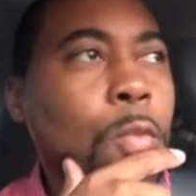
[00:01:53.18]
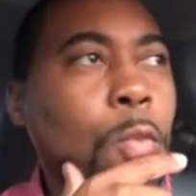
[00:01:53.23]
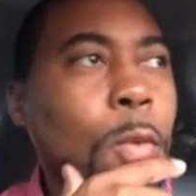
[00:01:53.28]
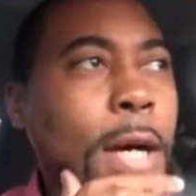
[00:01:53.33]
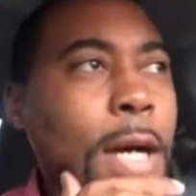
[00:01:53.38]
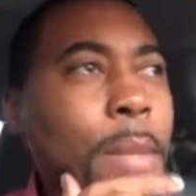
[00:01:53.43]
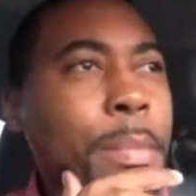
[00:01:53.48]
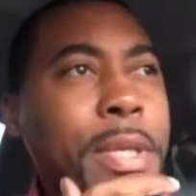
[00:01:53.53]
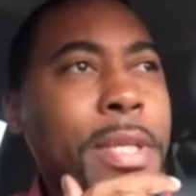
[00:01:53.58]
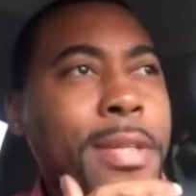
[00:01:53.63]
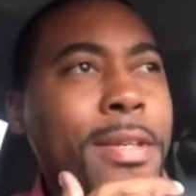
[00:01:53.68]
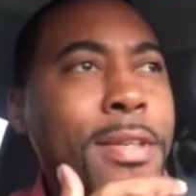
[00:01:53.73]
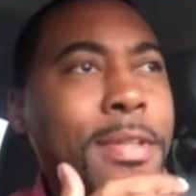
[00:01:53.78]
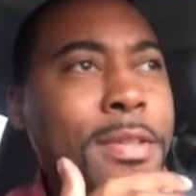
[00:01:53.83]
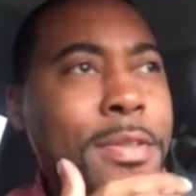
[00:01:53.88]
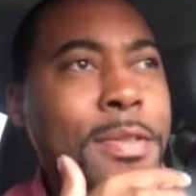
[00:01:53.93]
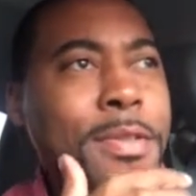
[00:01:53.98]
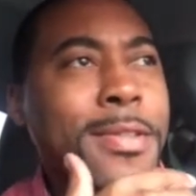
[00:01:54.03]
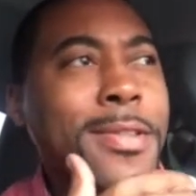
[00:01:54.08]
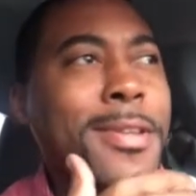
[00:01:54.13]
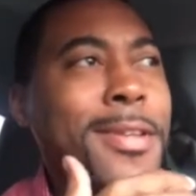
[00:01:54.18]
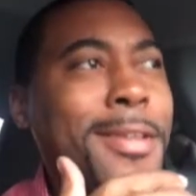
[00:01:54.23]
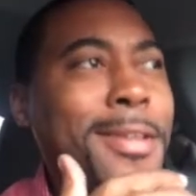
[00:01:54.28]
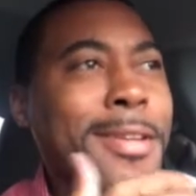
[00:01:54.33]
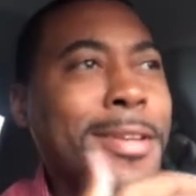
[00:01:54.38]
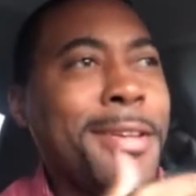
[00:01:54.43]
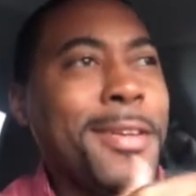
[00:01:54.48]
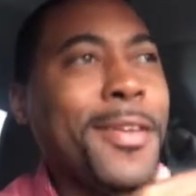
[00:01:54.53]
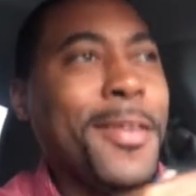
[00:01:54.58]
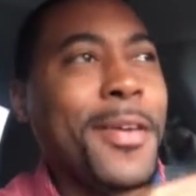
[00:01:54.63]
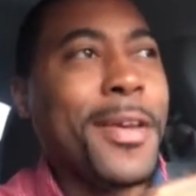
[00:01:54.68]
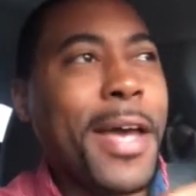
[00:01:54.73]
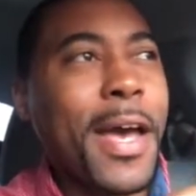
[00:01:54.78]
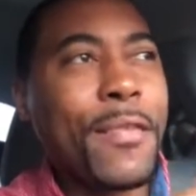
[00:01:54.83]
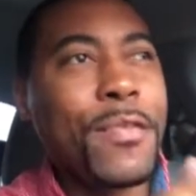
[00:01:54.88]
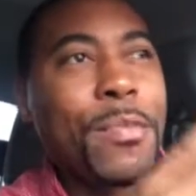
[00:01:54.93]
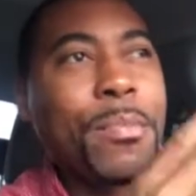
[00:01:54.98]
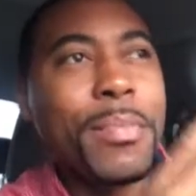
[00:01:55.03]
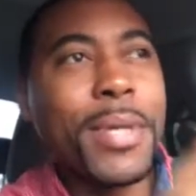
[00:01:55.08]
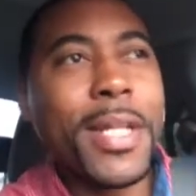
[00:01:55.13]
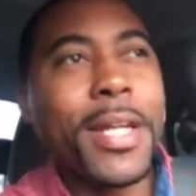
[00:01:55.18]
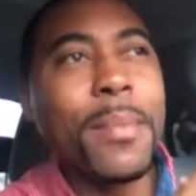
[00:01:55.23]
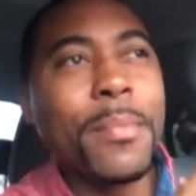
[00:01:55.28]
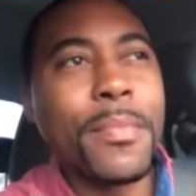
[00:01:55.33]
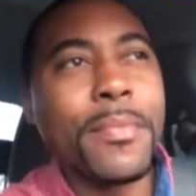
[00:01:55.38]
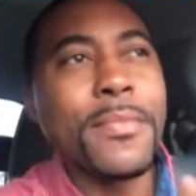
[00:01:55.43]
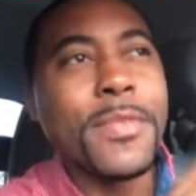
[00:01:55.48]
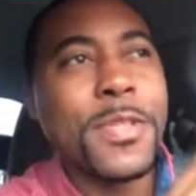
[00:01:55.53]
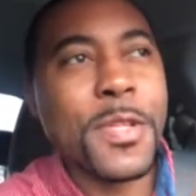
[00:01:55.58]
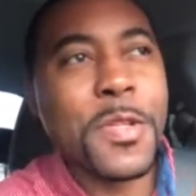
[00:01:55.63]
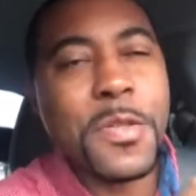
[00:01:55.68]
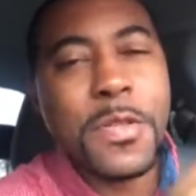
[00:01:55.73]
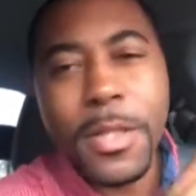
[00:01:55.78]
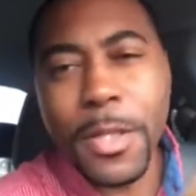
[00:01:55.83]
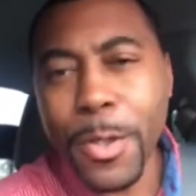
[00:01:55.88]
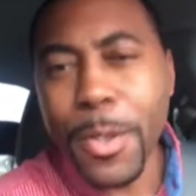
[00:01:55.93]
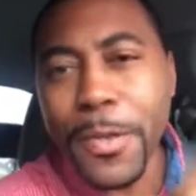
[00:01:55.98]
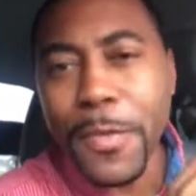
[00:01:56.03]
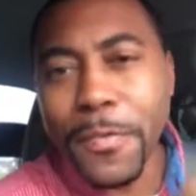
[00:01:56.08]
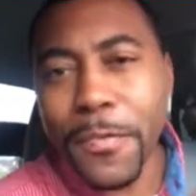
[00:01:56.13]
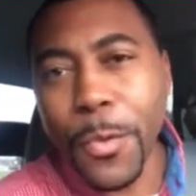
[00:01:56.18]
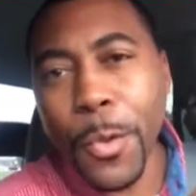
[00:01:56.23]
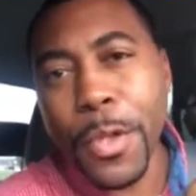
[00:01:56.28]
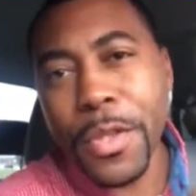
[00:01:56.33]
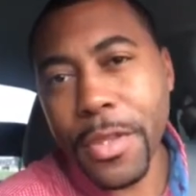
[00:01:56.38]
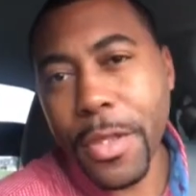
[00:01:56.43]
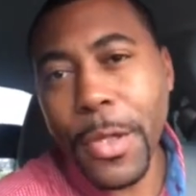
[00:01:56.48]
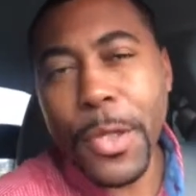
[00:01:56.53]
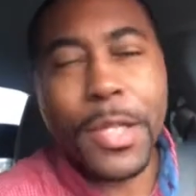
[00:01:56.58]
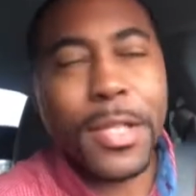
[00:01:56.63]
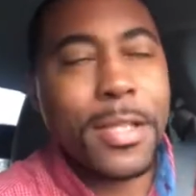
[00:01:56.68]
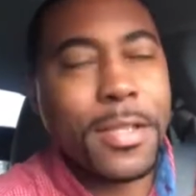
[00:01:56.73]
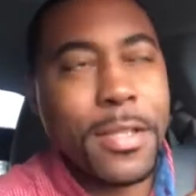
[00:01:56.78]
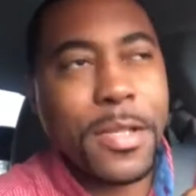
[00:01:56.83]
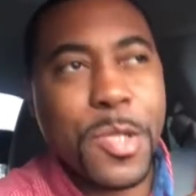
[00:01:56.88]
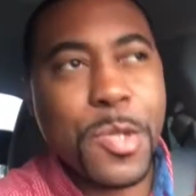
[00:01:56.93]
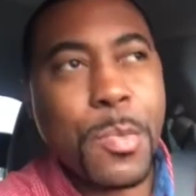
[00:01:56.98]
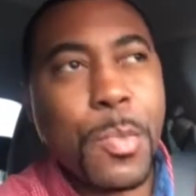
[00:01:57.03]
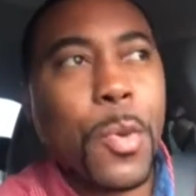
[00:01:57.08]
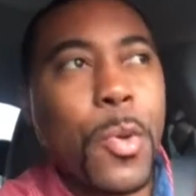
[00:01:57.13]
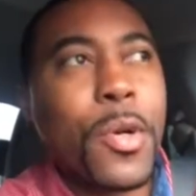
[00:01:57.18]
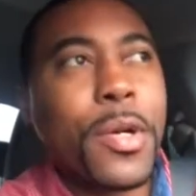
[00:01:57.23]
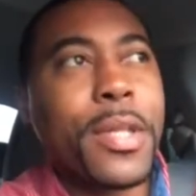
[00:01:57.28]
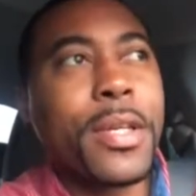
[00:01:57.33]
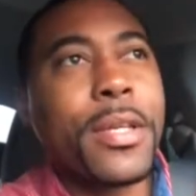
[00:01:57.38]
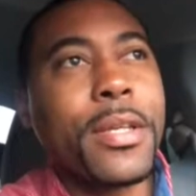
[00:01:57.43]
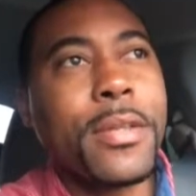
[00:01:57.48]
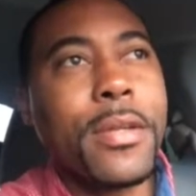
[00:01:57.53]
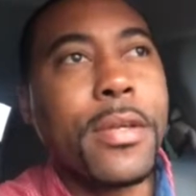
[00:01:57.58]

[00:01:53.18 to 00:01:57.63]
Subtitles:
Why? Because having been up since literally 4:30 this morning,